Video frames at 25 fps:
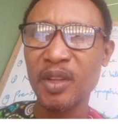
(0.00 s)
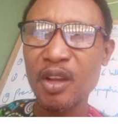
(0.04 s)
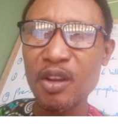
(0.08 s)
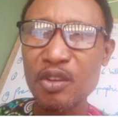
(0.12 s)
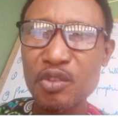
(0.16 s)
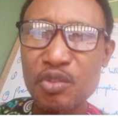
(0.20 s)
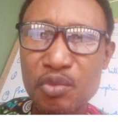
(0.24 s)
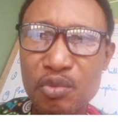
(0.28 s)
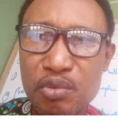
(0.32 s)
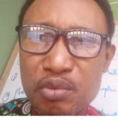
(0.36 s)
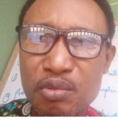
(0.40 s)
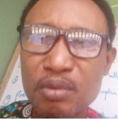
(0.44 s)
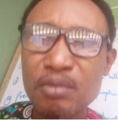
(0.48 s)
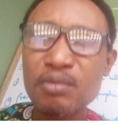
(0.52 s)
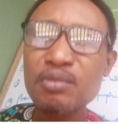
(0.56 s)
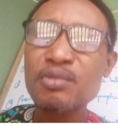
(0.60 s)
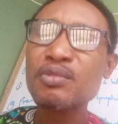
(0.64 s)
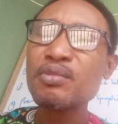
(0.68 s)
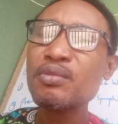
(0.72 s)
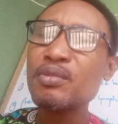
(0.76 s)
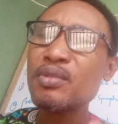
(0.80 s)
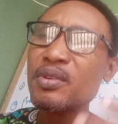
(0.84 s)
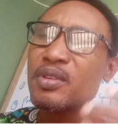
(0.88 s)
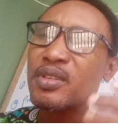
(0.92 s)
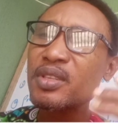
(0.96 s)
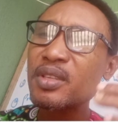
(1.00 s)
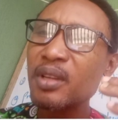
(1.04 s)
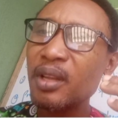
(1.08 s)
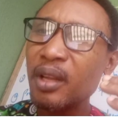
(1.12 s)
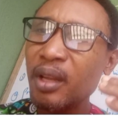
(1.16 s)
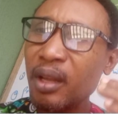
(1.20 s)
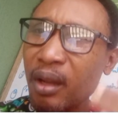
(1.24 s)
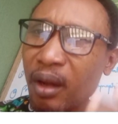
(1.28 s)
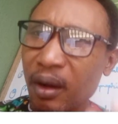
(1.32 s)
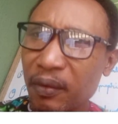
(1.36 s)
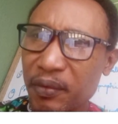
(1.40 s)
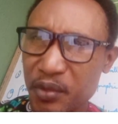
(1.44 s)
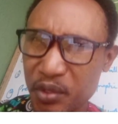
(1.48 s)
Students
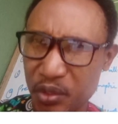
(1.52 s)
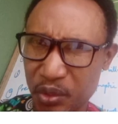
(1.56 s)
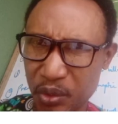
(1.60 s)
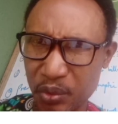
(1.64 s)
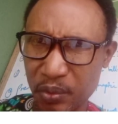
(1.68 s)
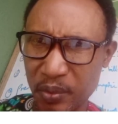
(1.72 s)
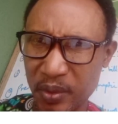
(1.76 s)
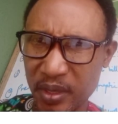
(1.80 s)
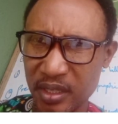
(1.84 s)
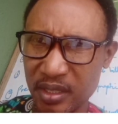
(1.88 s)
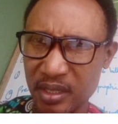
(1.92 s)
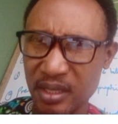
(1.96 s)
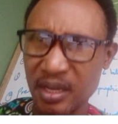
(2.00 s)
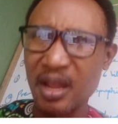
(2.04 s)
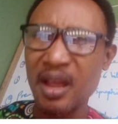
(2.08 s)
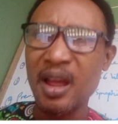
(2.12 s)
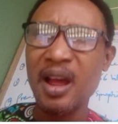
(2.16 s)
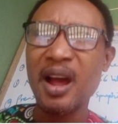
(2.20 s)
love stories,